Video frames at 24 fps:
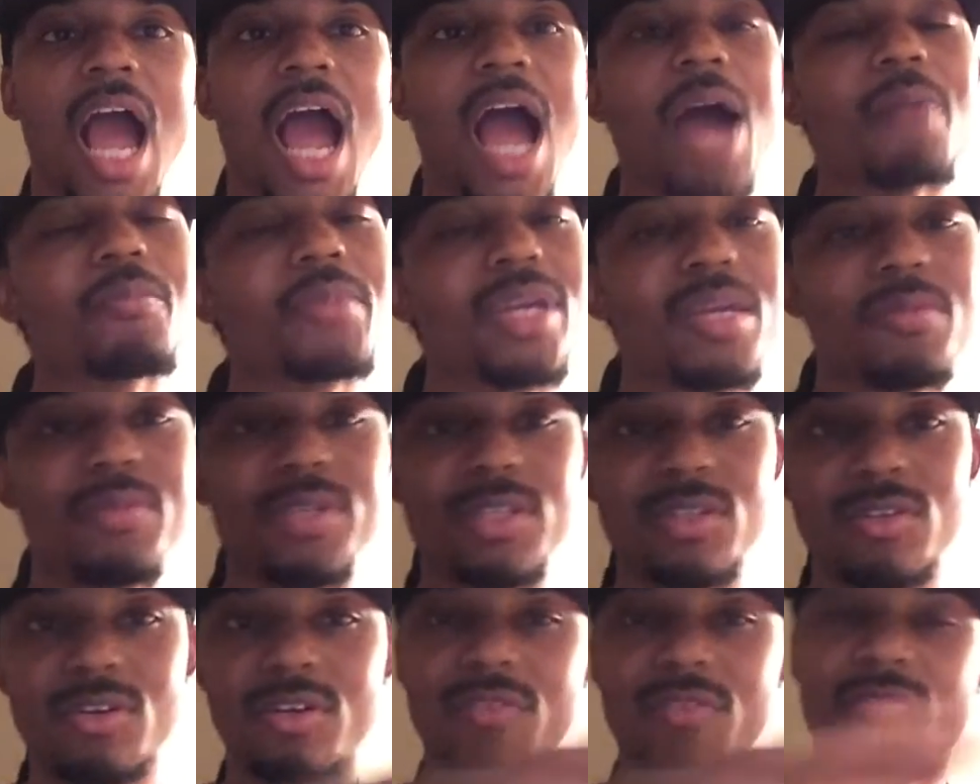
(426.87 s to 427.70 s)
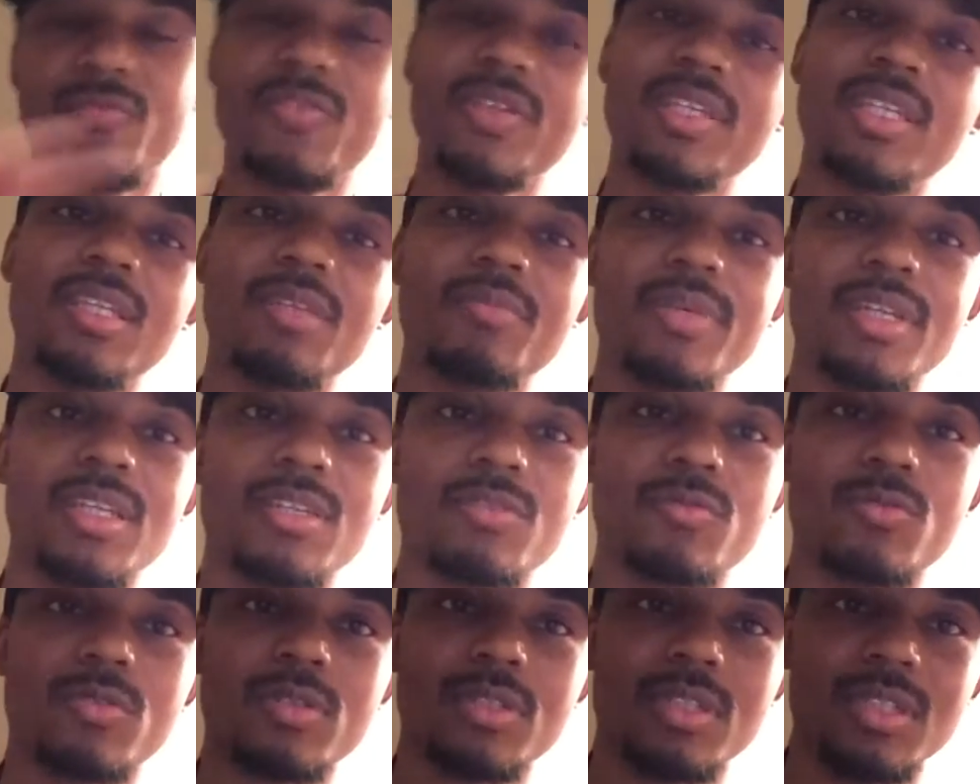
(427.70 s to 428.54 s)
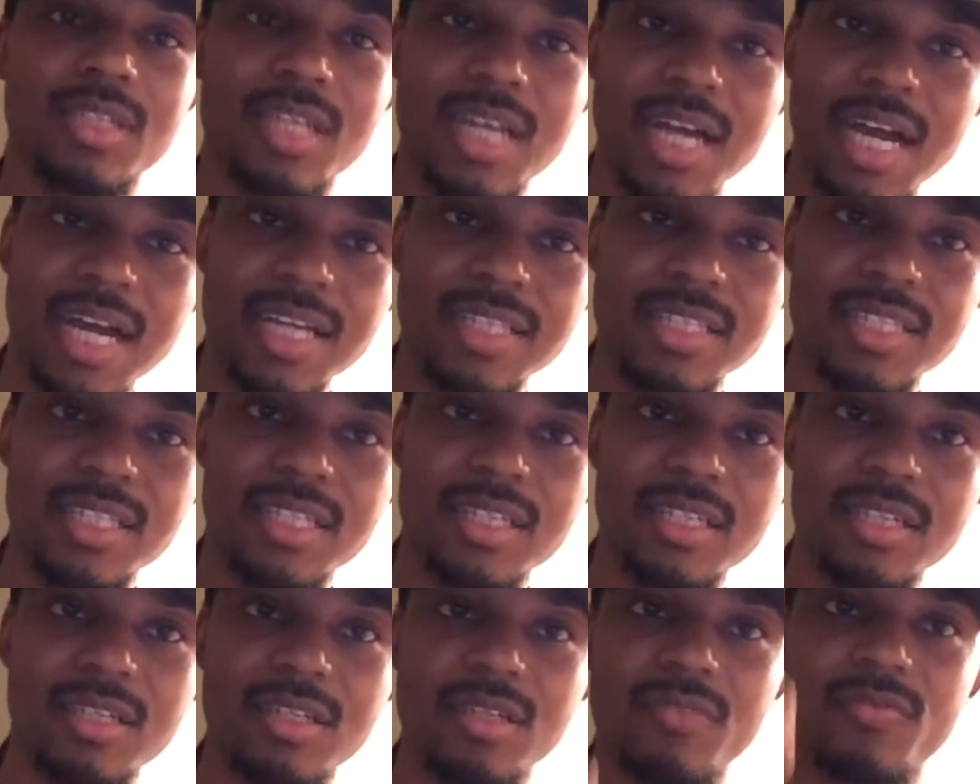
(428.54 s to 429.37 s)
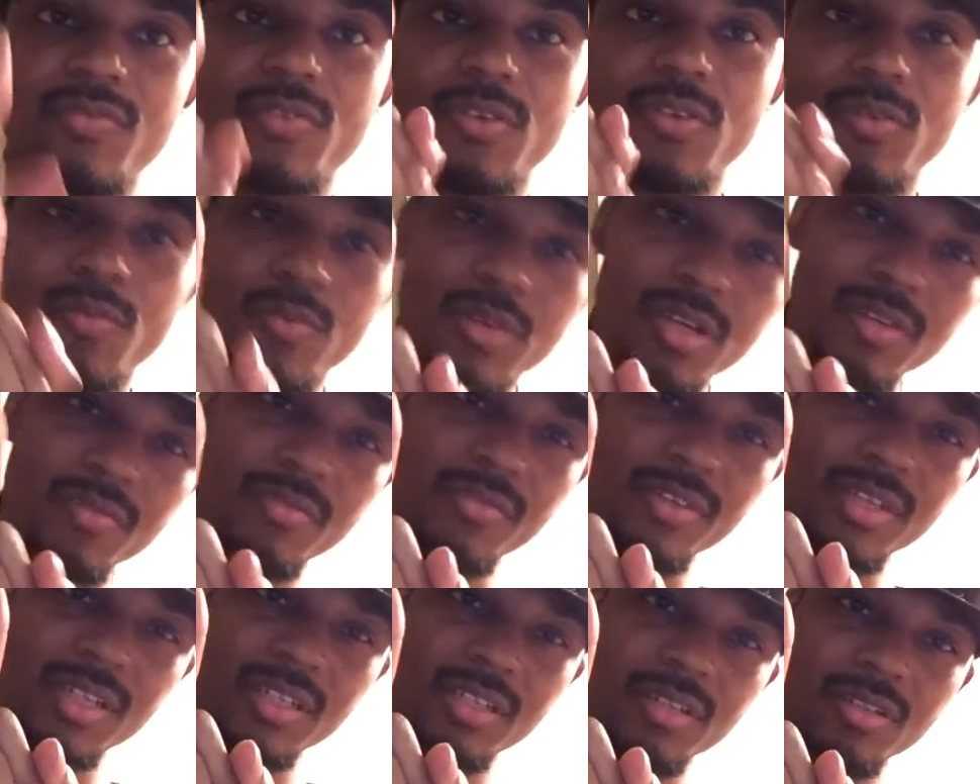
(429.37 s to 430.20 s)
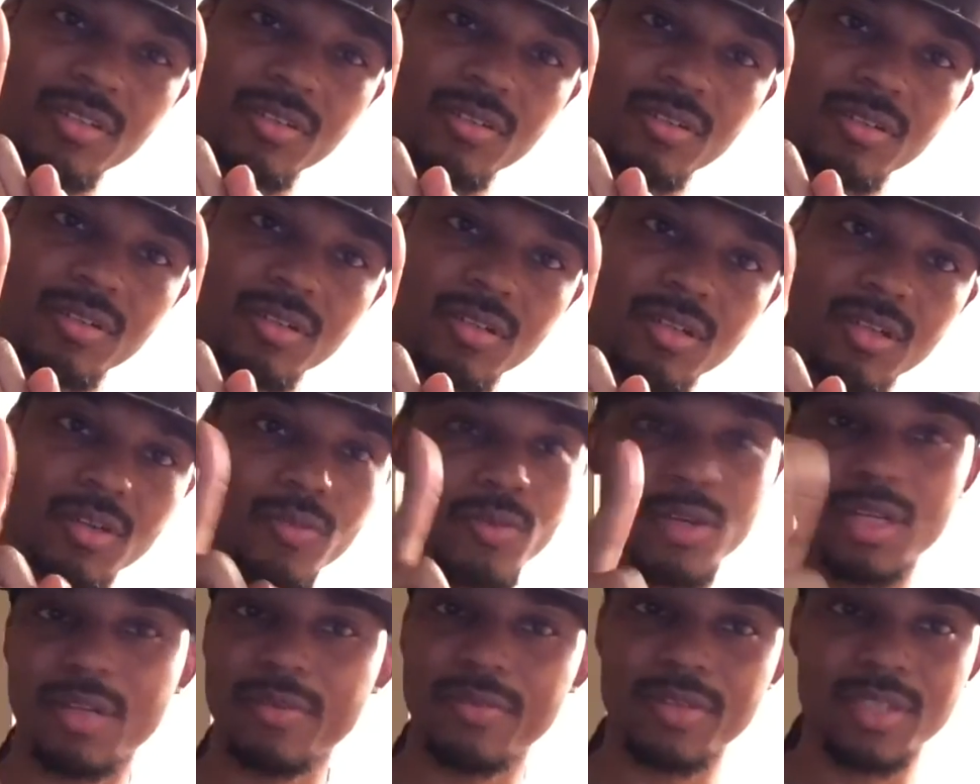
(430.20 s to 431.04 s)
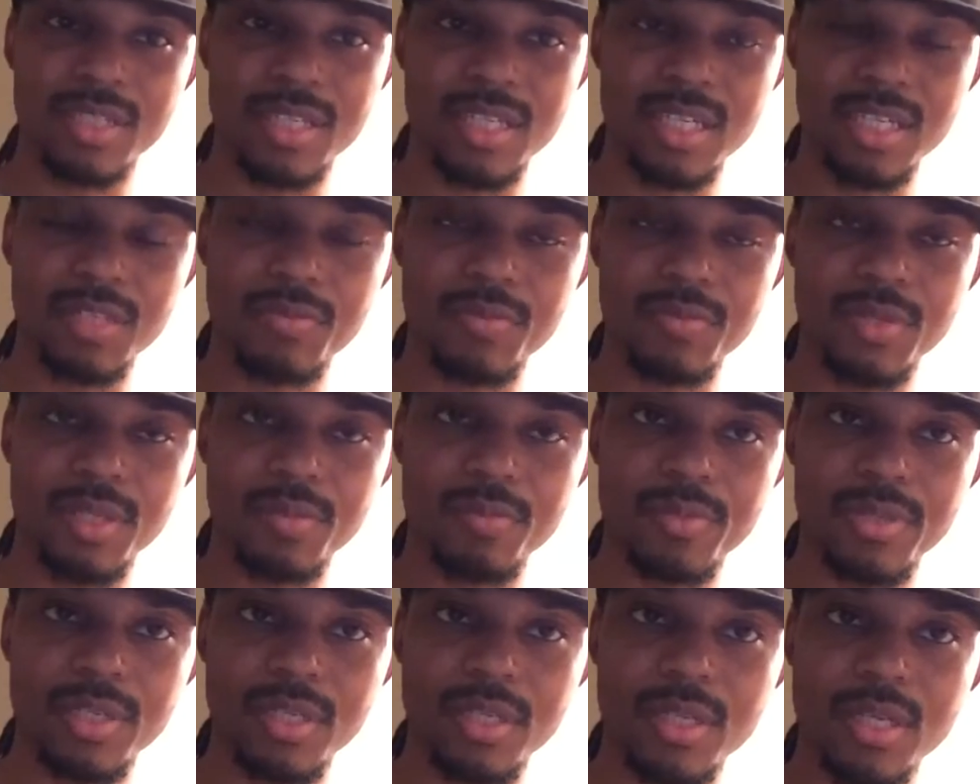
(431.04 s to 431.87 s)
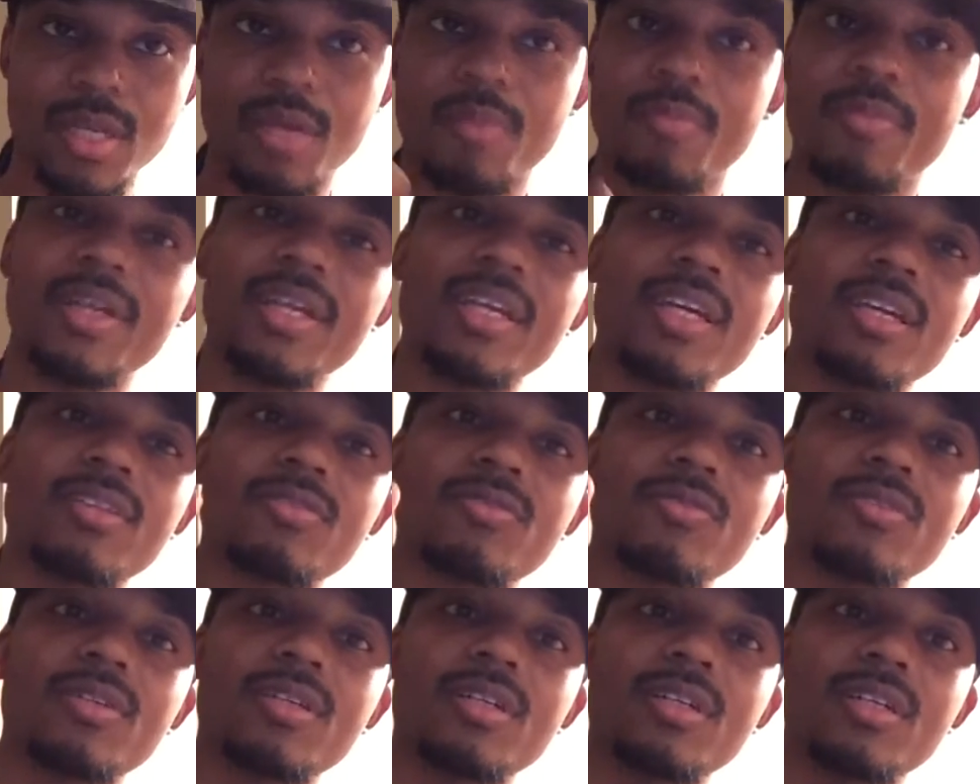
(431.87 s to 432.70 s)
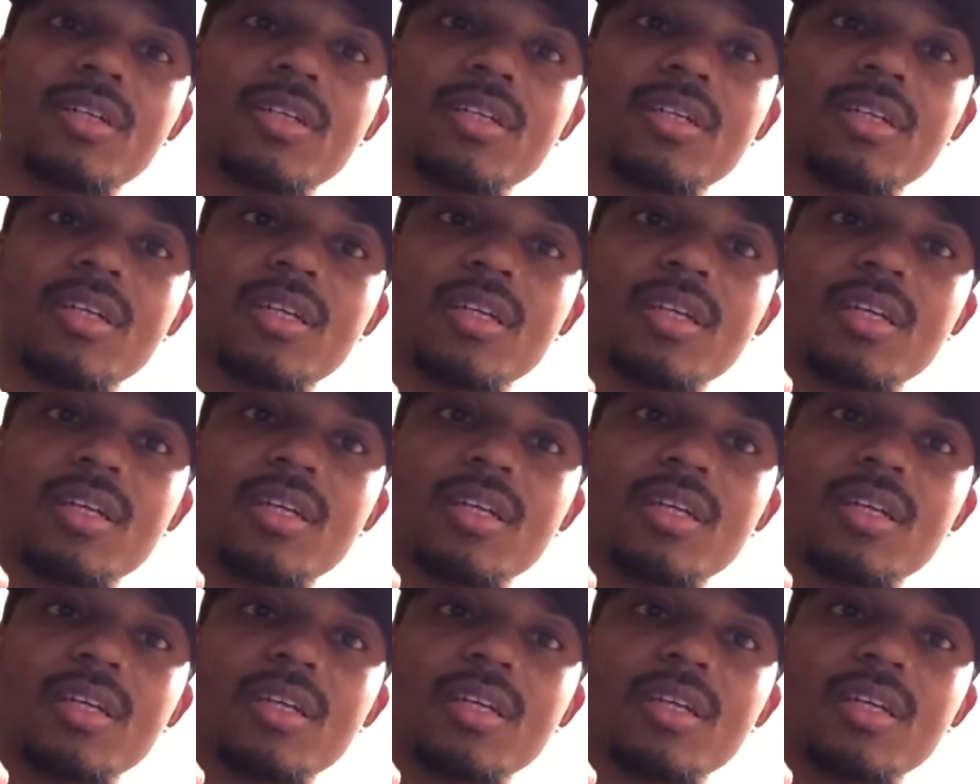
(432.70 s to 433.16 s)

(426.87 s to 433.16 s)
I may be doing 15 minutes worth of content for one video or whatever the case may be, but guess what?